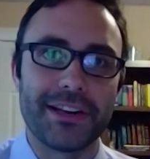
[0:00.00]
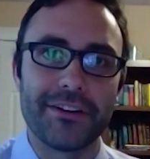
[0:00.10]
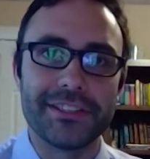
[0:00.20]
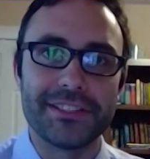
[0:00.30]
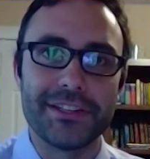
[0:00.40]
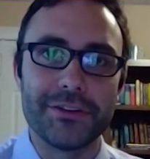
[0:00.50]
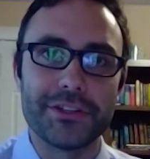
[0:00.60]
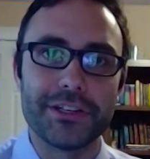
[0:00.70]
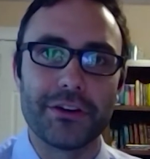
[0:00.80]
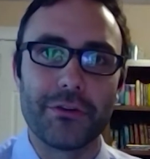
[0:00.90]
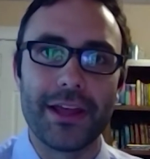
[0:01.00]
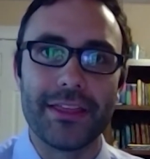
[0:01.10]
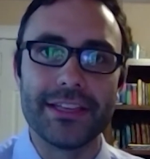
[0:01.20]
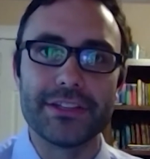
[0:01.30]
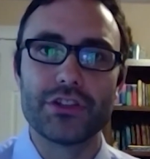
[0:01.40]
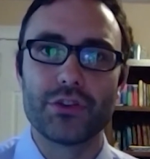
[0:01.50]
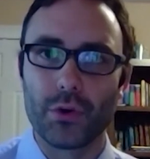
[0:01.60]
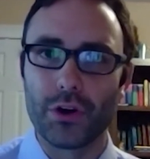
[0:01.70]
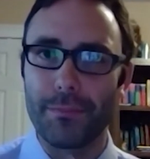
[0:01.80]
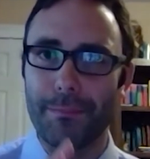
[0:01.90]
at our institution to create these
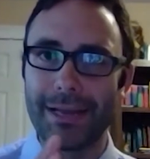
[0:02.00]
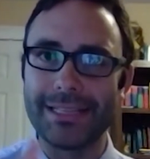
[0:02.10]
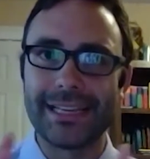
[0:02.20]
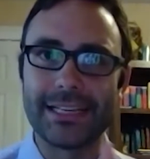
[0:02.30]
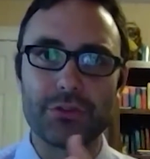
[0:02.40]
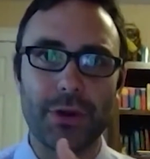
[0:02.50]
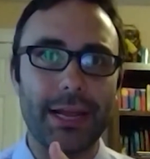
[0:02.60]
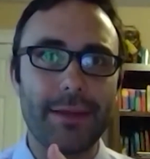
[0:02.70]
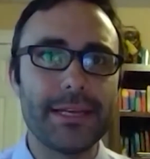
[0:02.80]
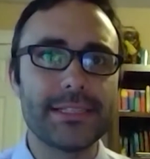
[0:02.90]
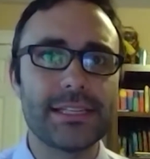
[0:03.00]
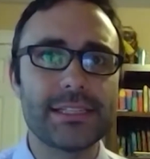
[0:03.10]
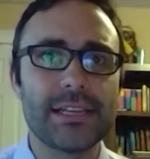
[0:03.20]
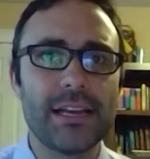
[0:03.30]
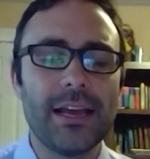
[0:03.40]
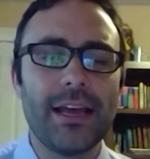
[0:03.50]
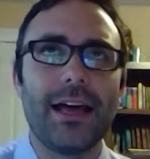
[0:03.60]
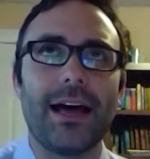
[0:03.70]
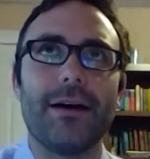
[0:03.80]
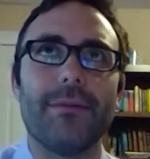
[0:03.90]
shorter bite-sized training pieces
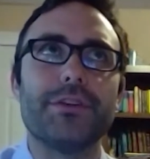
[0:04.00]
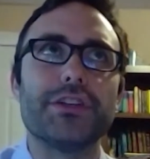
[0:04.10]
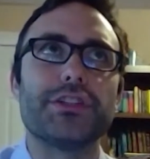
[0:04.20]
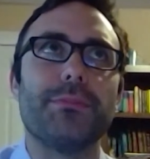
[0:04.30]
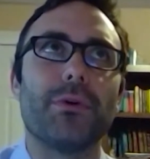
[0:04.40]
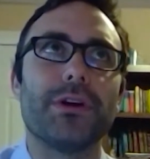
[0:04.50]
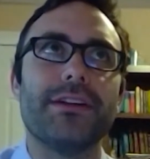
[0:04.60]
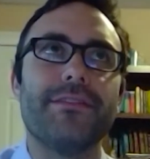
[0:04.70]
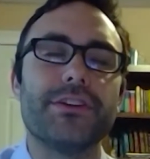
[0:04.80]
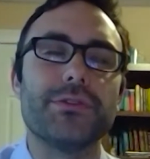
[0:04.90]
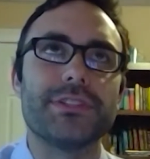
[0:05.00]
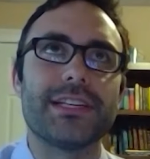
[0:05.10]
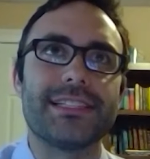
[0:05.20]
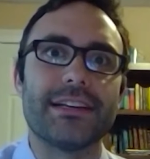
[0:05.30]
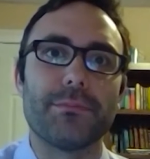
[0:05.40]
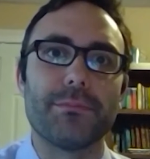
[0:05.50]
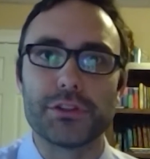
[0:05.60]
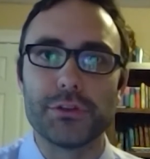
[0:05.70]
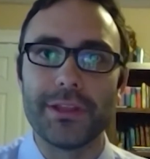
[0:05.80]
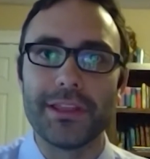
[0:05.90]
to support individuals as they're
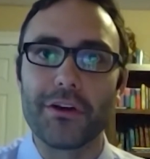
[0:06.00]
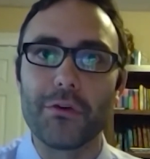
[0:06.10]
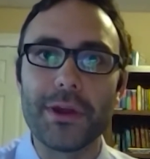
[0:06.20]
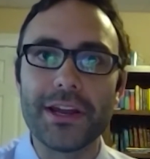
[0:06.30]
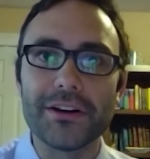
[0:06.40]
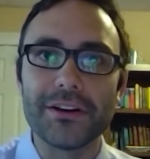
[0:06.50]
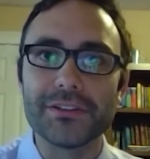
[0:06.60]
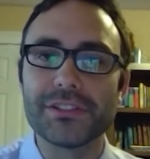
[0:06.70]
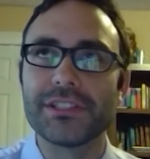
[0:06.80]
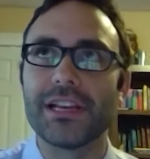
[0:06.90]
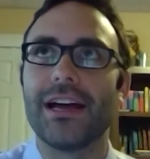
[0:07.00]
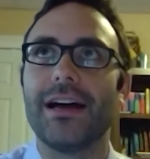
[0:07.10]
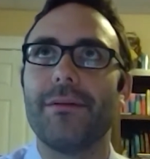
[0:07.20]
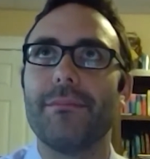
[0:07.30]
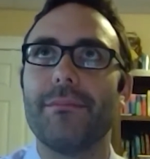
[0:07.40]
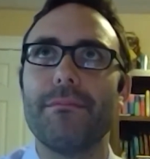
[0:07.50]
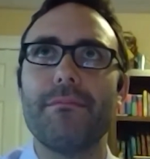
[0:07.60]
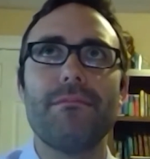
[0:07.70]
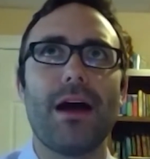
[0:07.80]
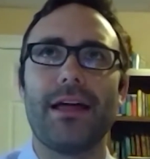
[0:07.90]
pursuing their careers,
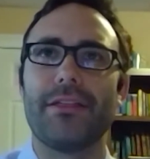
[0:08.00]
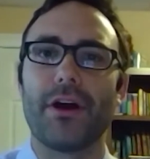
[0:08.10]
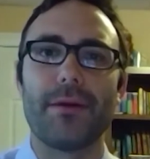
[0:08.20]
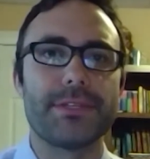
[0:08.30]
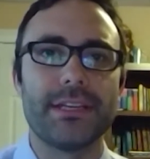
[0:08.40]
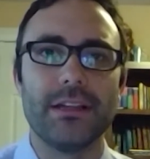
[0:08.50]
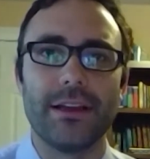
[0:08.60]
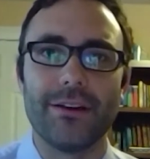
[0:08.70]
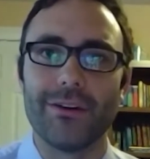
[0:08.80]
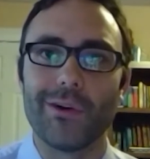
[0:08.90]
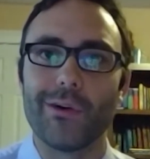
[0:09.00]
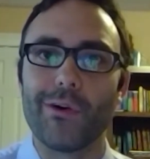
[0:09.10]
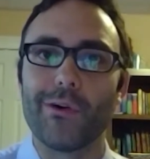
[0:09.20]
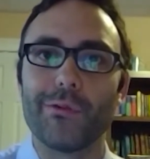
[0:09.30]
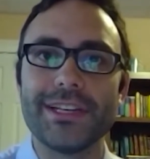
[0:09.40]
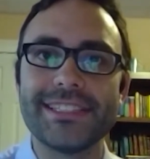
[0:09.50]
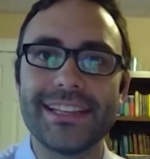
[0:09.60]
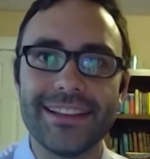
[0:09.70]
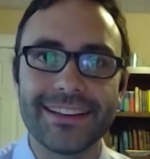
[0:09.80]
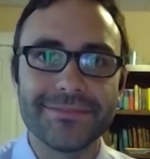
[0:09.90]
either upskilling or
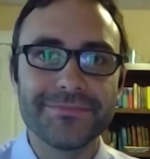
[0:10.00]
reskilling.